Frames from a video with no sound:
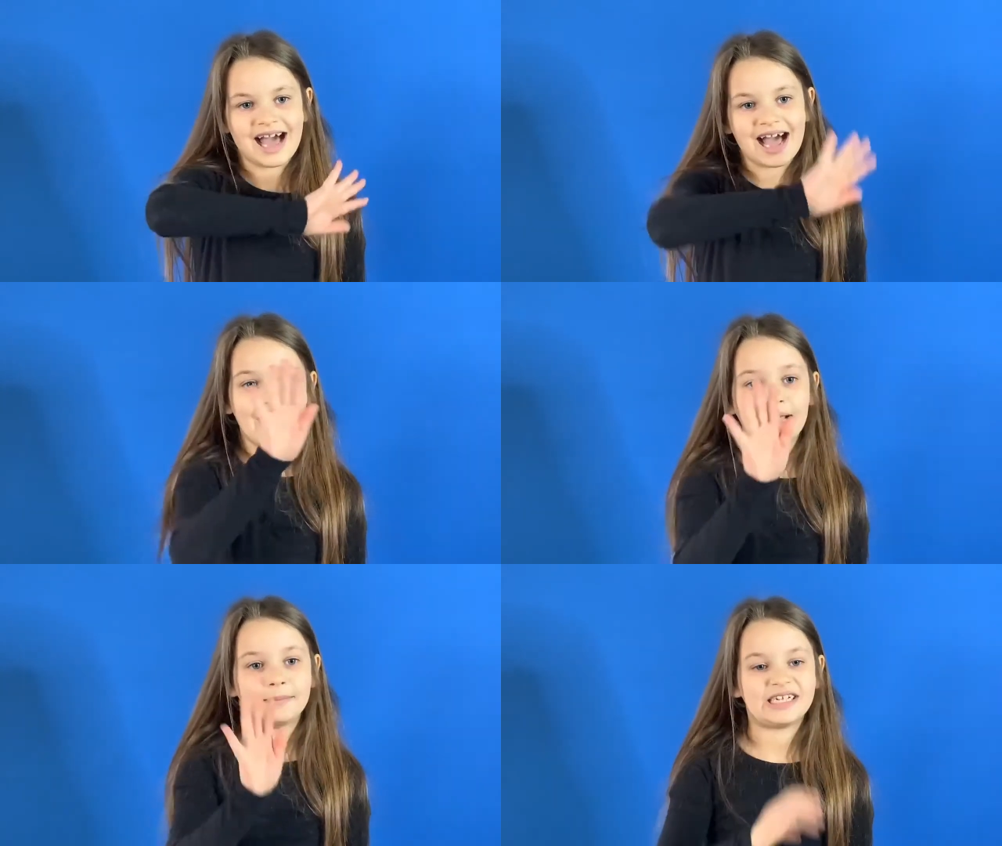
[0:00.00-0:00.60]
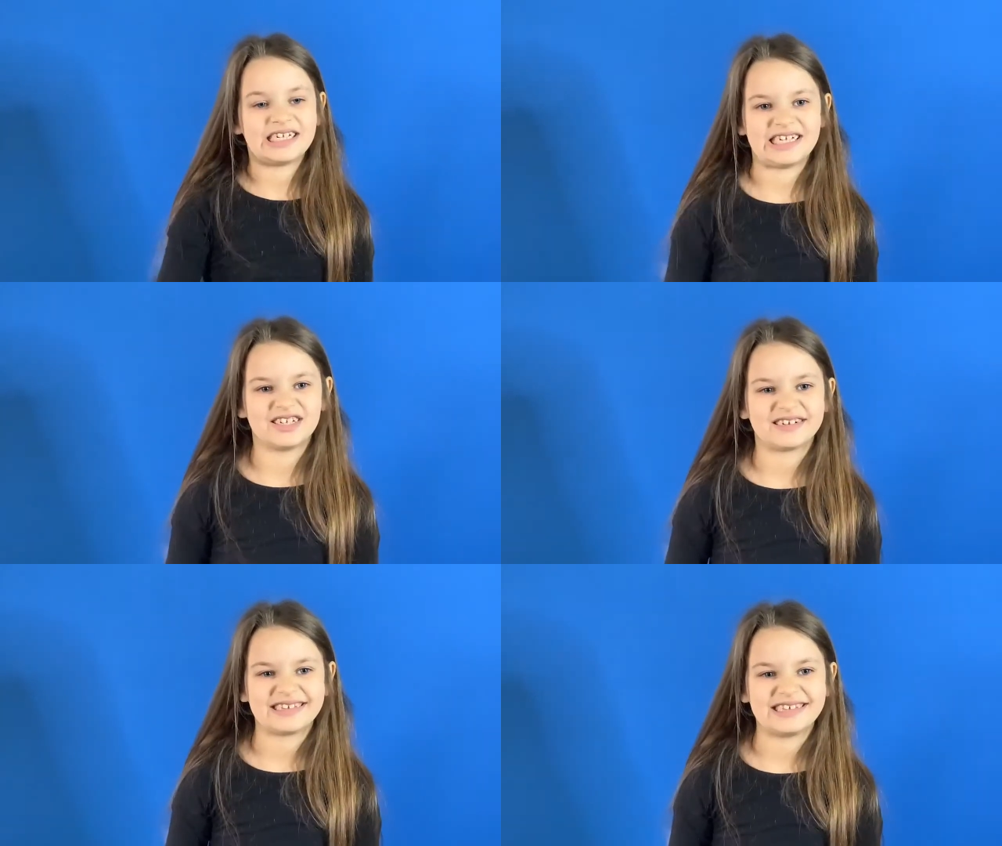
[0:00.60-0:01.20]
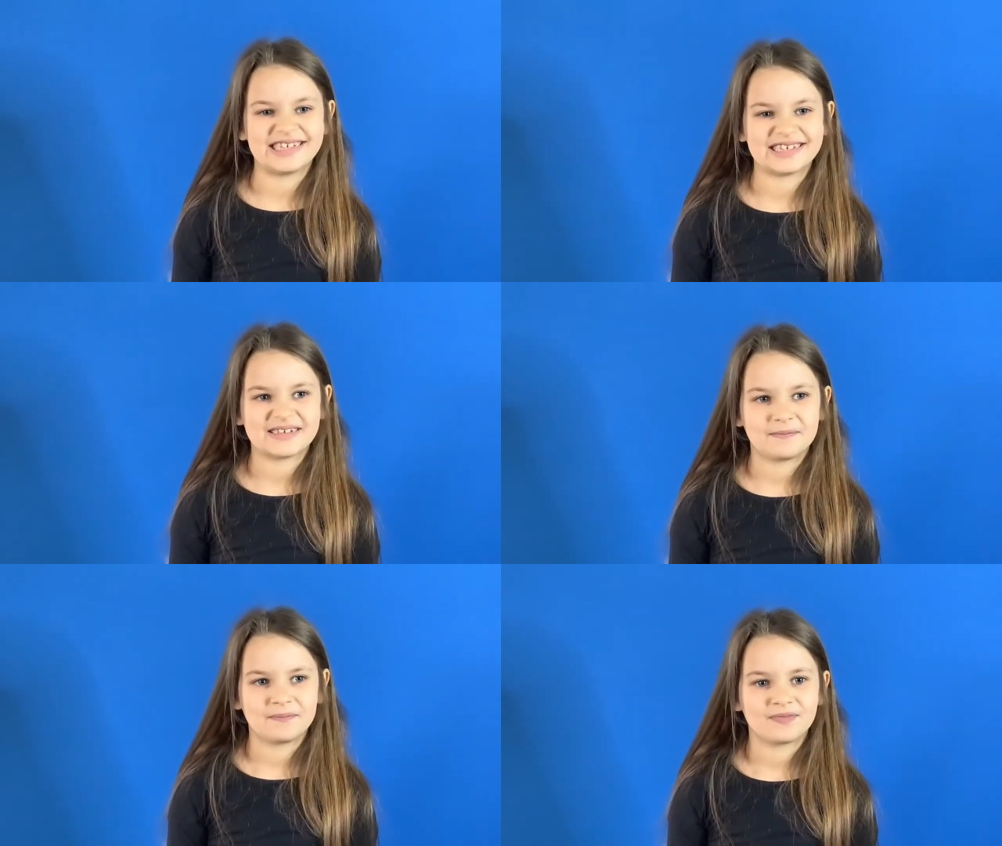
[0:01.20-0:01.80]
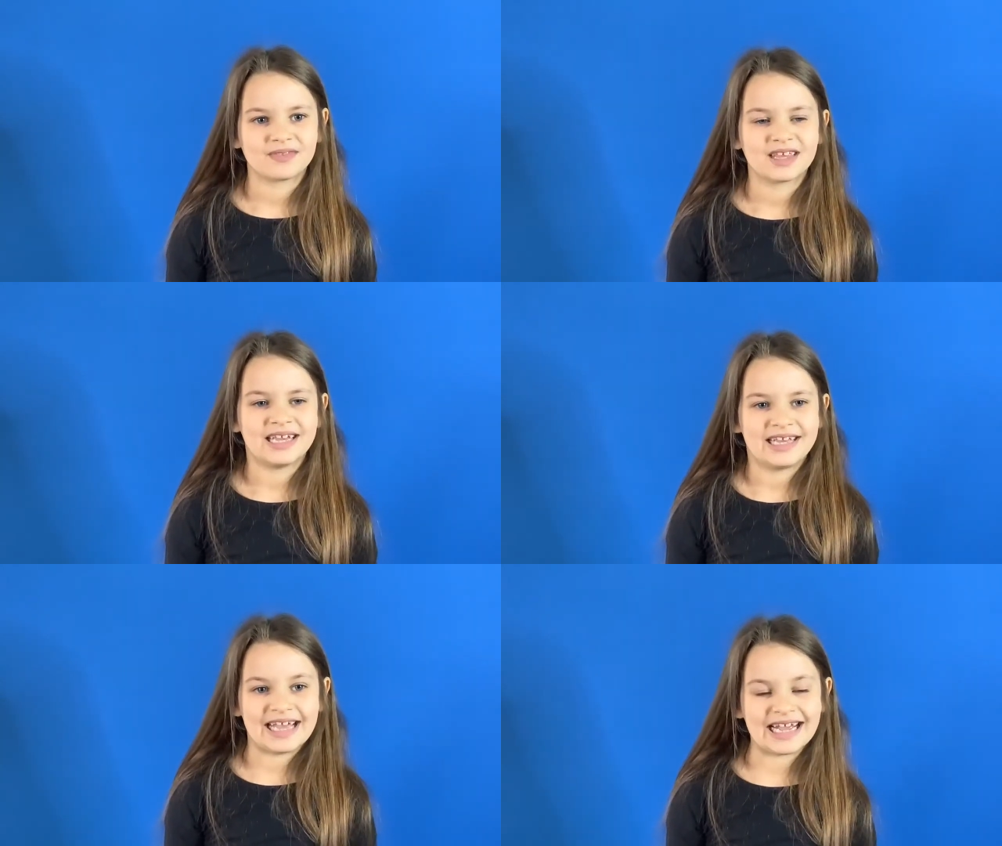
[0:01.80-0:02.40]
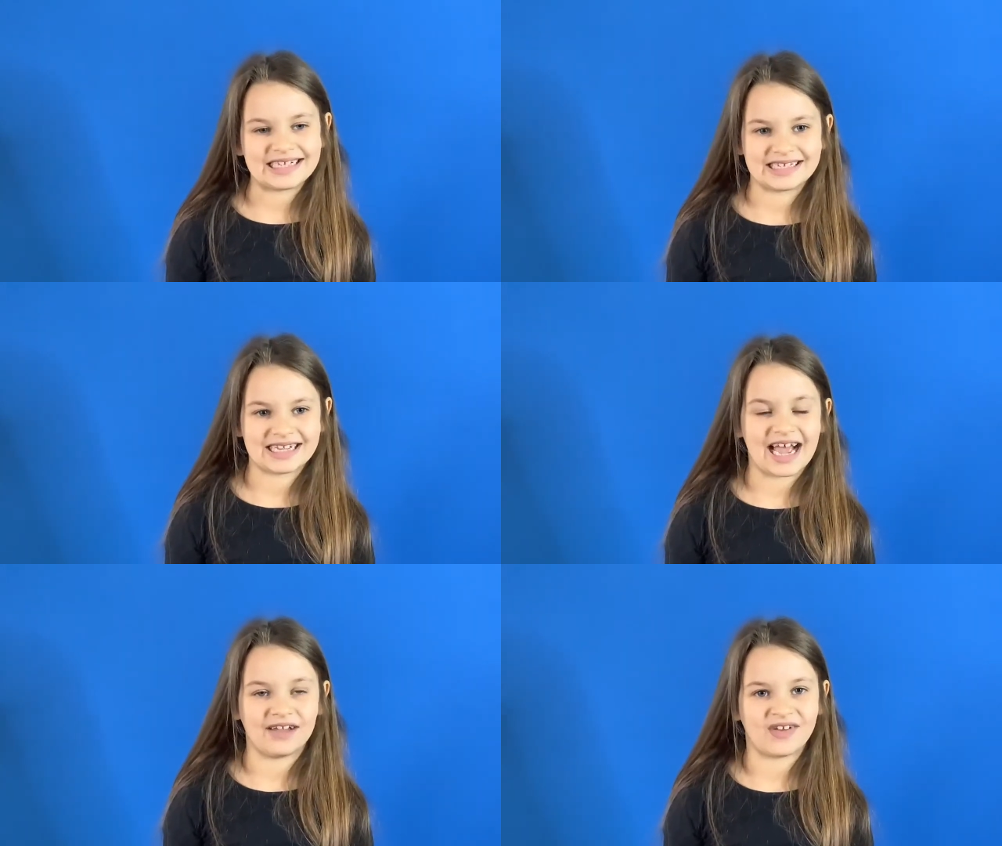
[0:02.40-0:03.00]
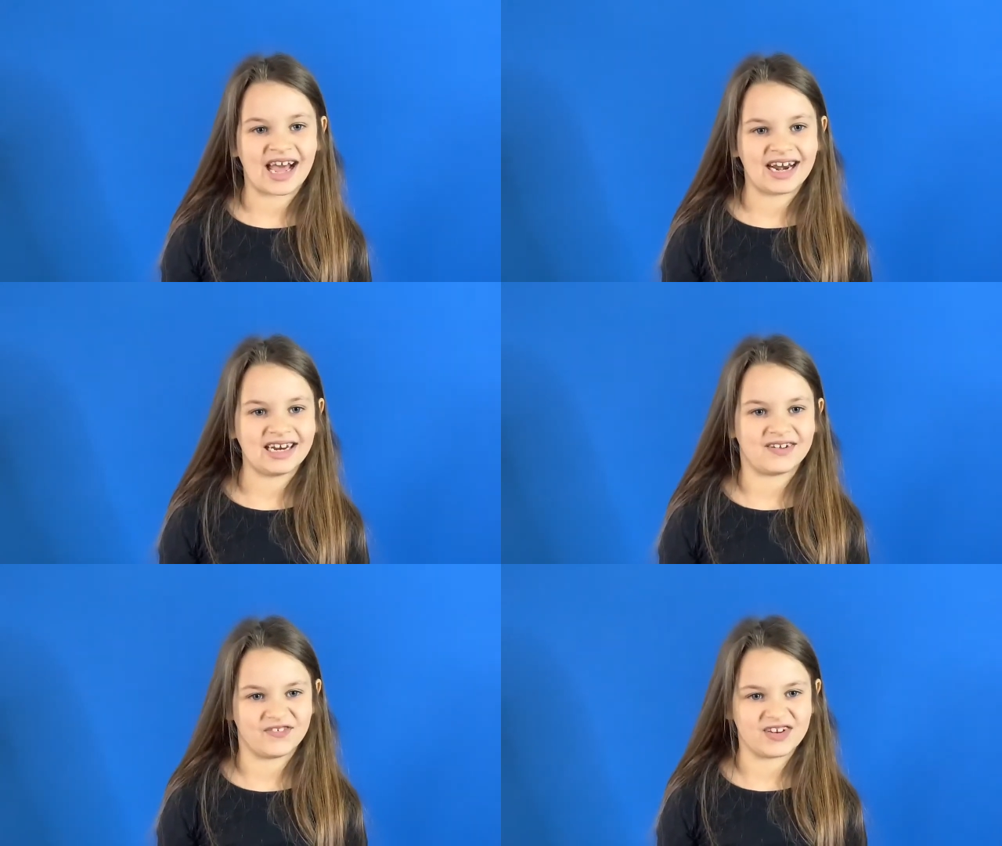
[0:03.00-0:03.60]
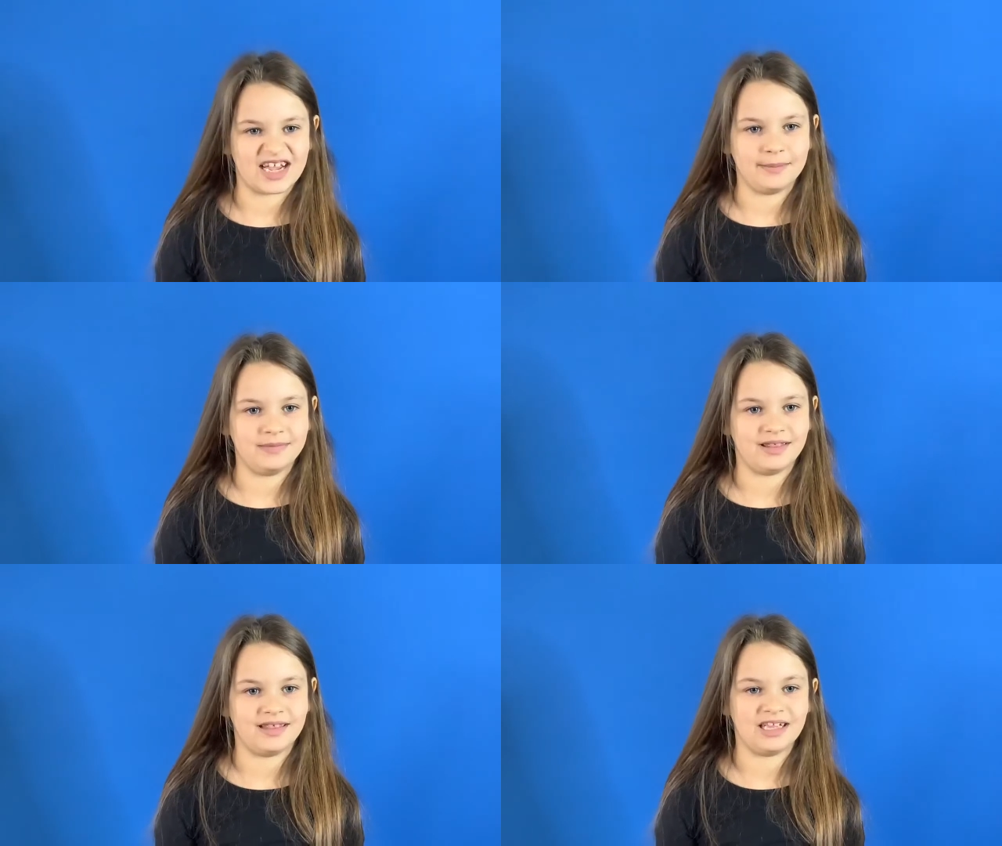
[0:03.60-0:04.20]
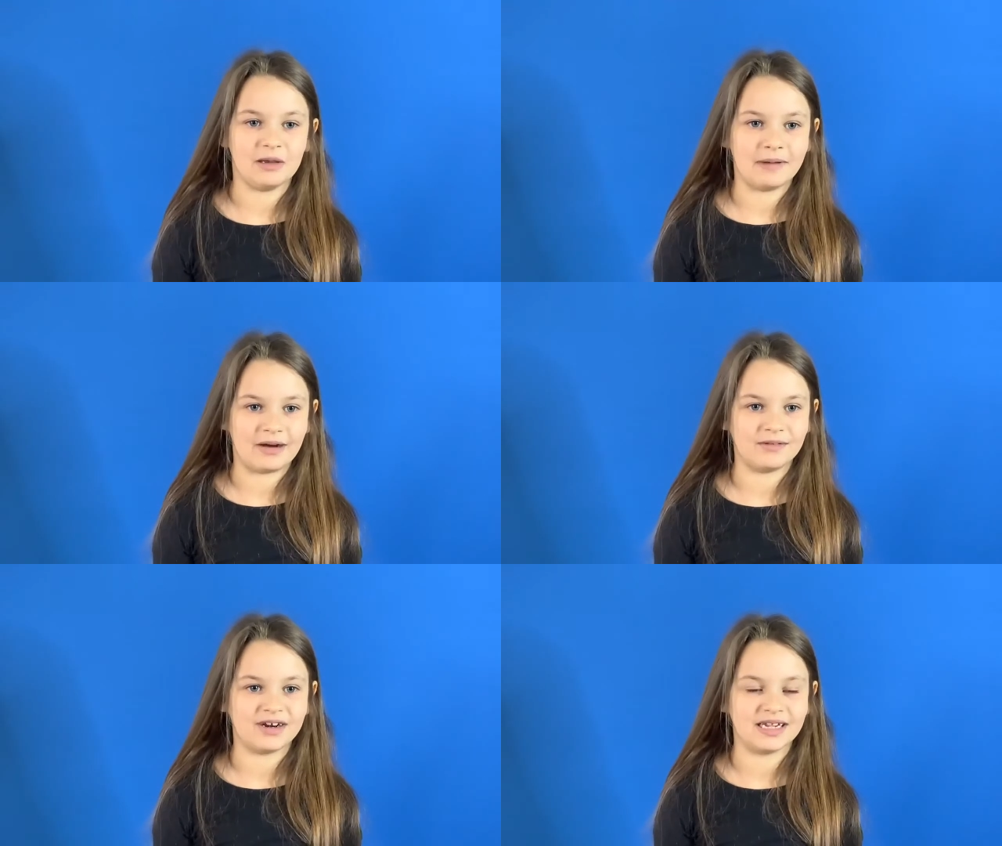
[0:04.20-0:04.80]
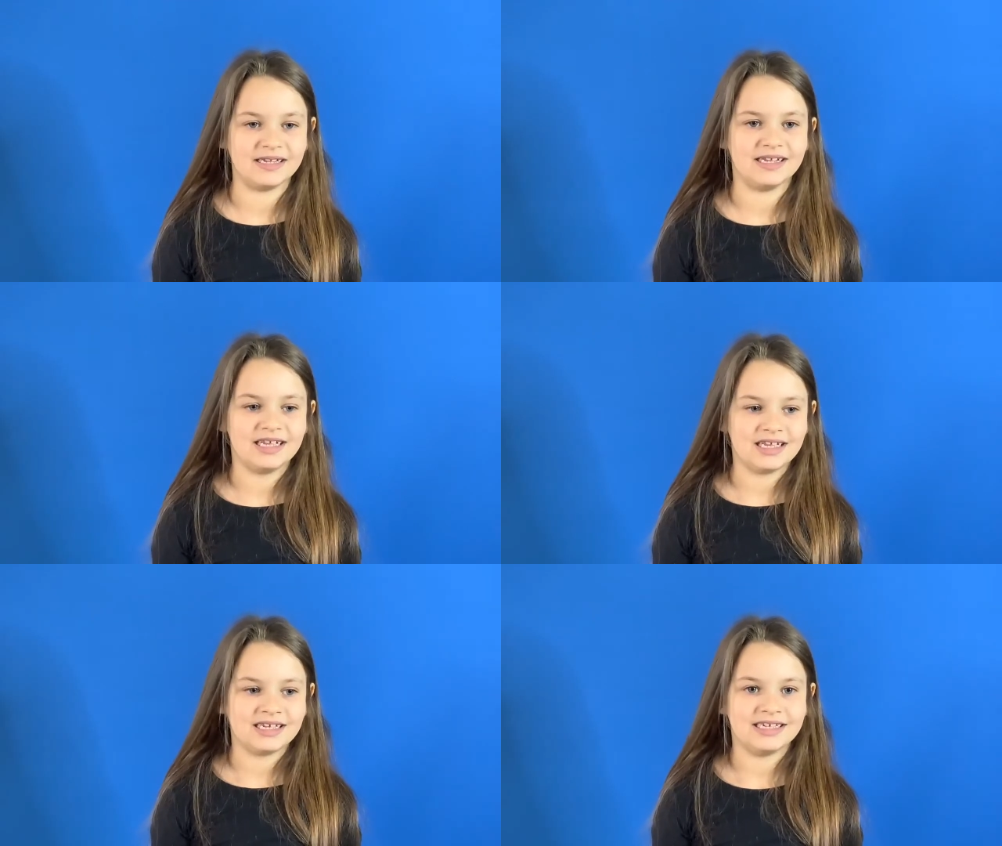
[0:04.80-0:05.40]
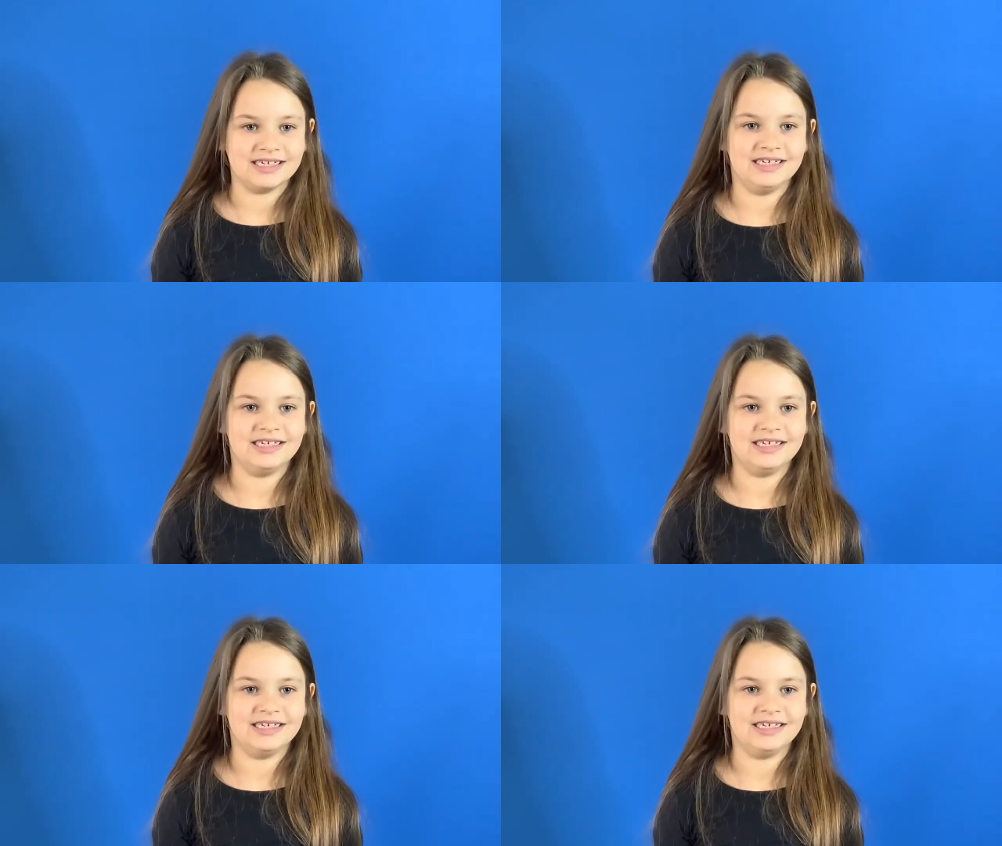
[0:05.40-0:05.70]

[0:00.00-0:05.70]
Hi, Miss Shields. Yes, I've had enough time to think about what I did